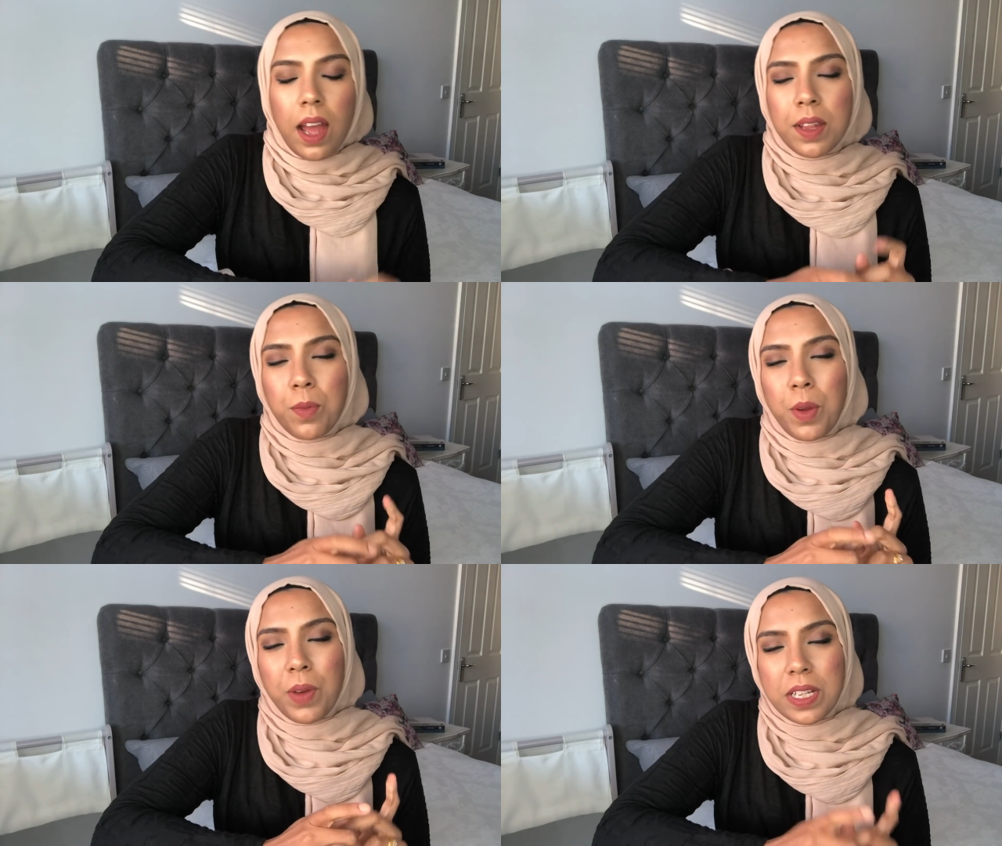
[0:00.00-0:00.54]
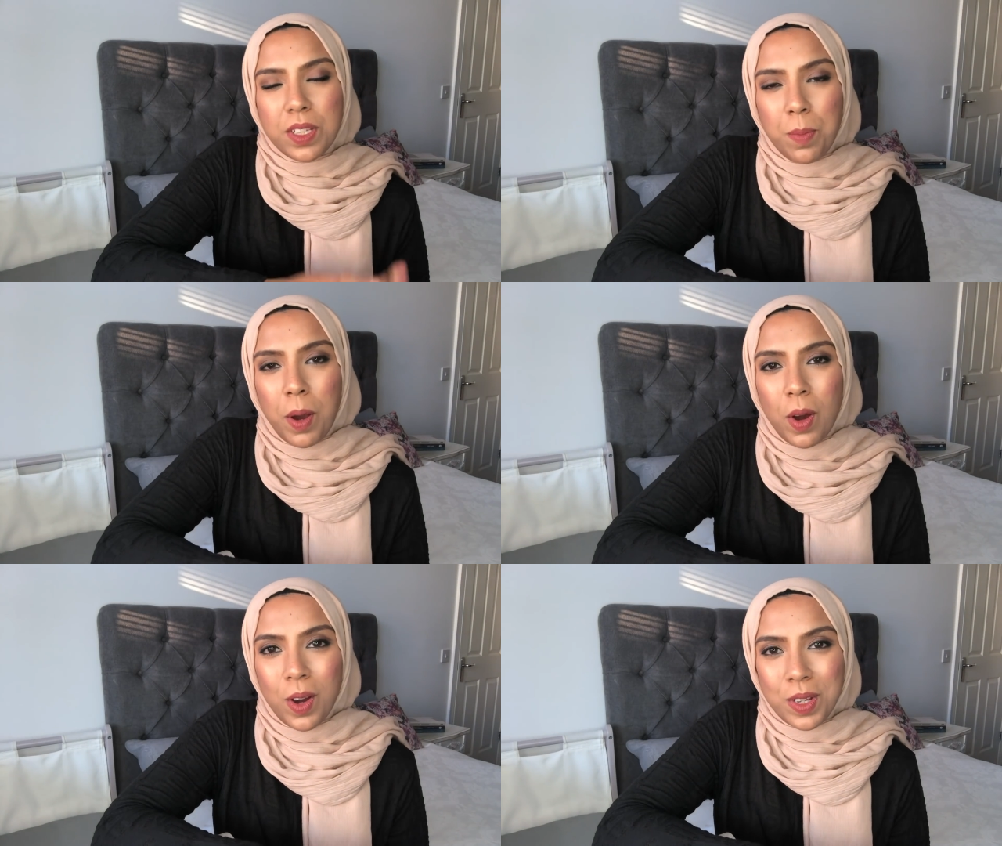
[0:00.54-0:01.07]
And then we went to the
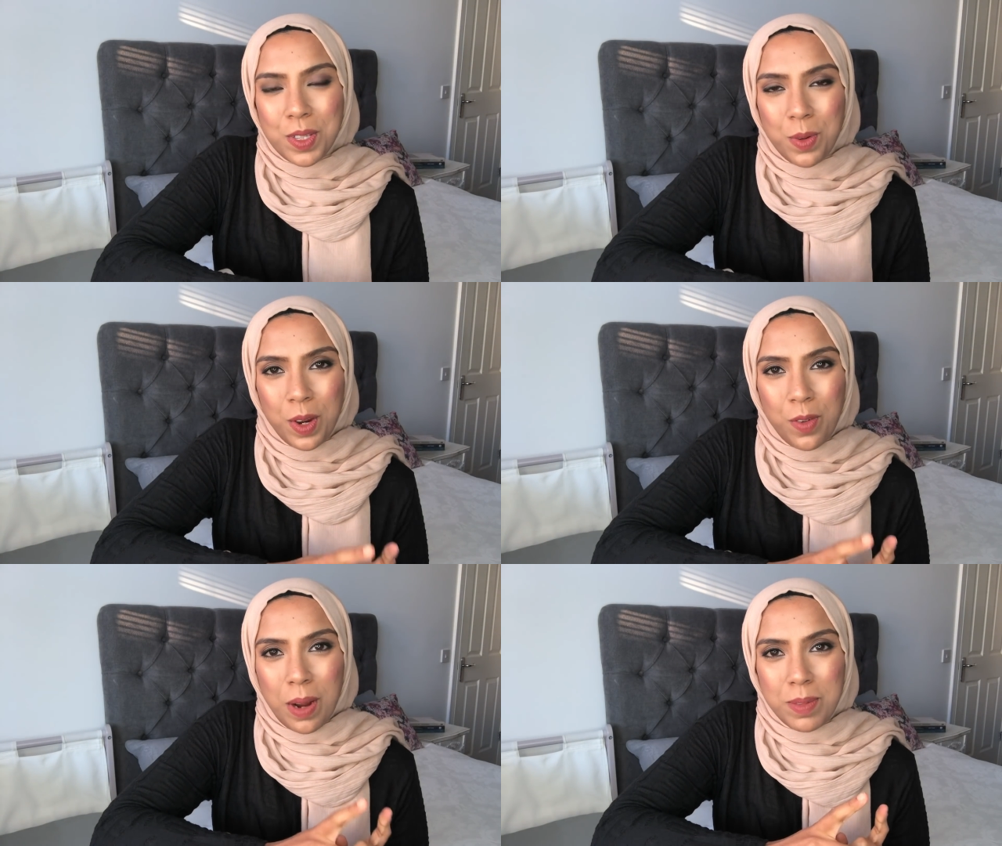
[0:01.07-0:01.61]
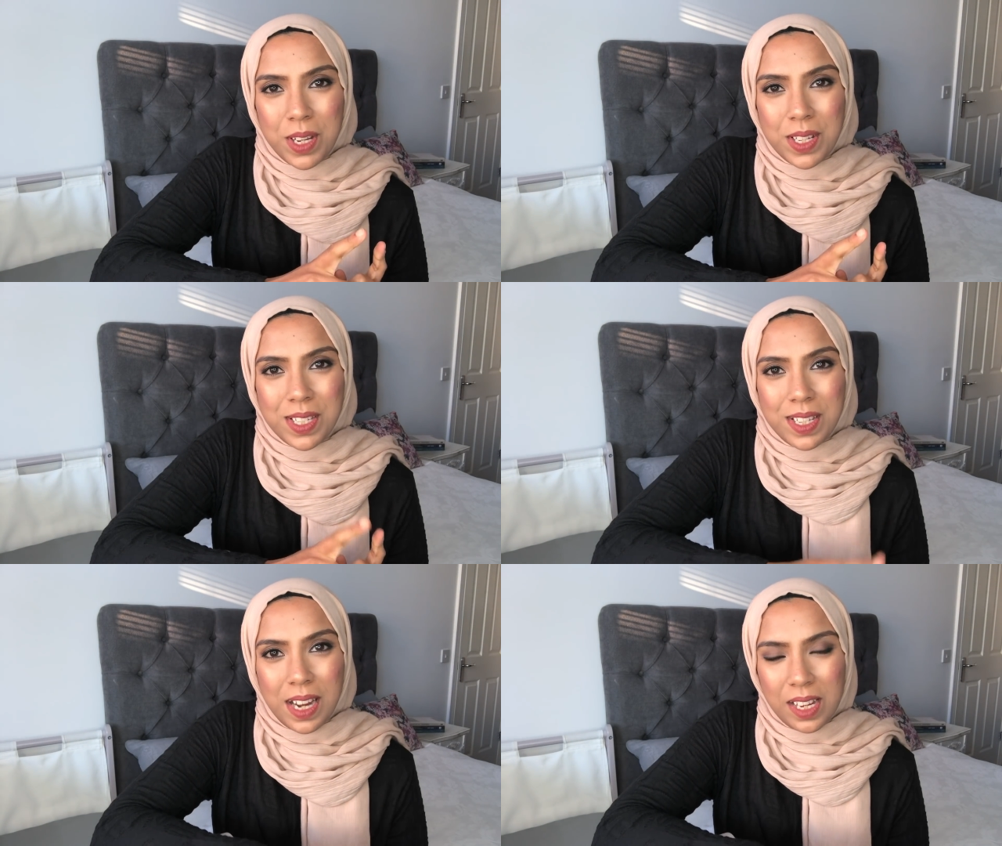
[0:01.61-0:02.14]
park, so I grabbed a
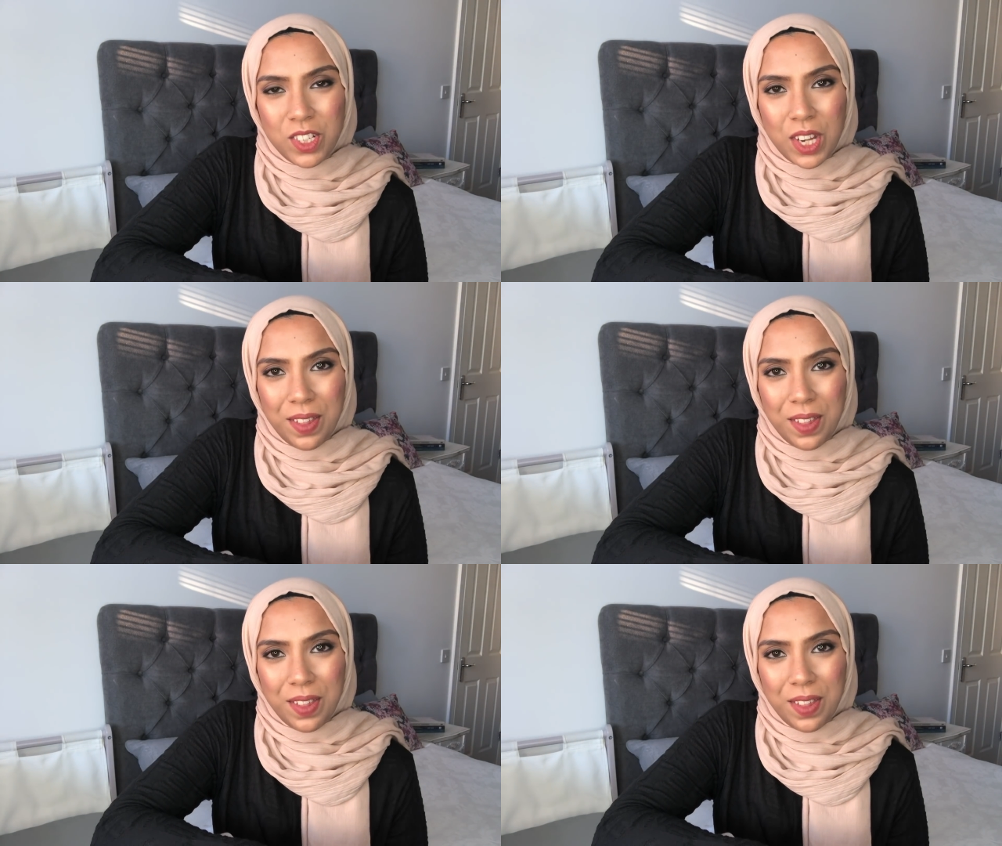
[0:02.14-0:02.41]
Snacker Jack